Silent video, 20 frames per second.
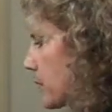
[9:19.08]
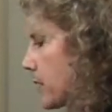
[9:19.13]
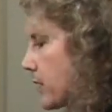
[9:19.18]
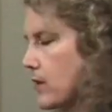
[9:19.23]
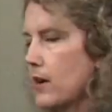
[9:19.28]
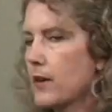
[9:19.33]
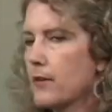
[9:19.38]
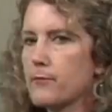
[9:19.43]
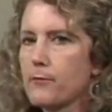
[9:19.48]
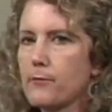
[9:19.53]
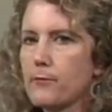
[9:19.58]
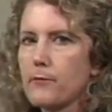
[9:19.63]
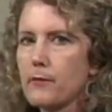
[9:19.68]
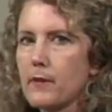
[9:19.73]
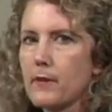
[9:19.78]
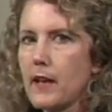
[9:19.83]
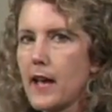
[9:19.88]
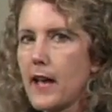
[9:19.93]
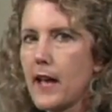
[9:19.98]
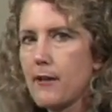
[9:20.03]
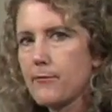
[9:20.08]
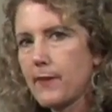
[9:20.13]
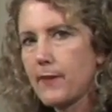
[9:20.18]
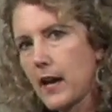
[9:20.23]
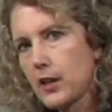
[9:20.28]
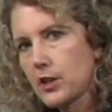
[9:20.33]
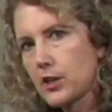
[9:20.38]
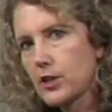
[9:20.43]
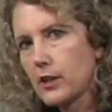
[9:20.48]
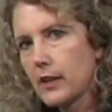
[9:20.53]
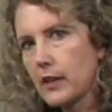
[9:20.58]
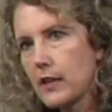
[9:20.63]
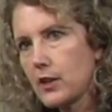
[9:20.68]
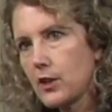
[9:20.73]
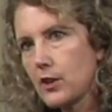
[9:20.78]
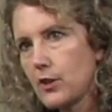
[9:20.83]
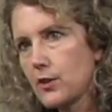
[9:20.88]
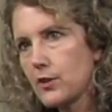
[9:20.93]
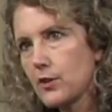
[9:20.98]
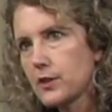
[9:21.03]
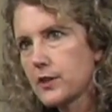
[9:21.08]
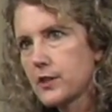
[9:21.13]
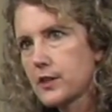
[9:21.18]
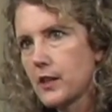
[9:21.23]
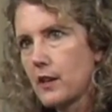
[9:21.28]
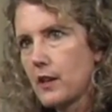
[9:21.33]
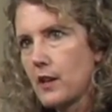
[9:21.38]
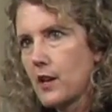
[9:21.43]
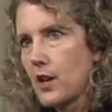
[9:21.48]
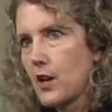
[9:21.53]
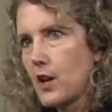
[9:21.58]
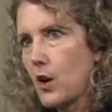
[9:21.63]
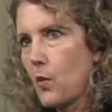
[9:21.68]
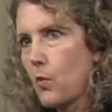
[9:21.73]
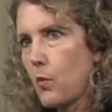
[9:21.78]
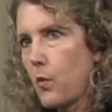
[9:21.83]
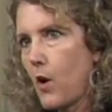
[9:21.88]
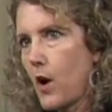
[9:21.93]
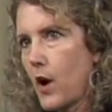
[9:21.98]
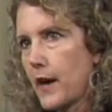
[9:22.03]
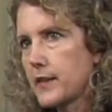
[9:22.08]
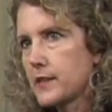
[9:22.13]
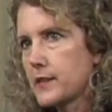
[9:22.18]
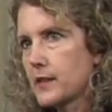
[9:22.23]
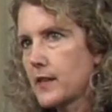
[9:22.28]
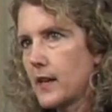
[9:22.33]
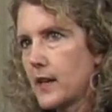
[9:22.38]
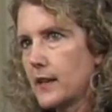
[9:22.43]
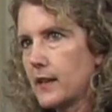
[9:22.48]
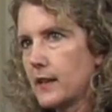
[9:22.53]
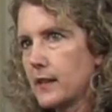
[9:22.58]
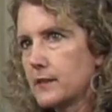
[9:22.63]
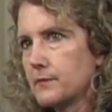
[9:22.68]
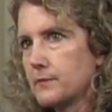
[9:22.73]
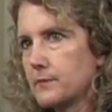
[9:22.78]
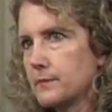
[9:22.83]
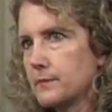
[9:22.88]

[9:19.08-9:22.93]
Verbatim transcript: where I have actually used a white colour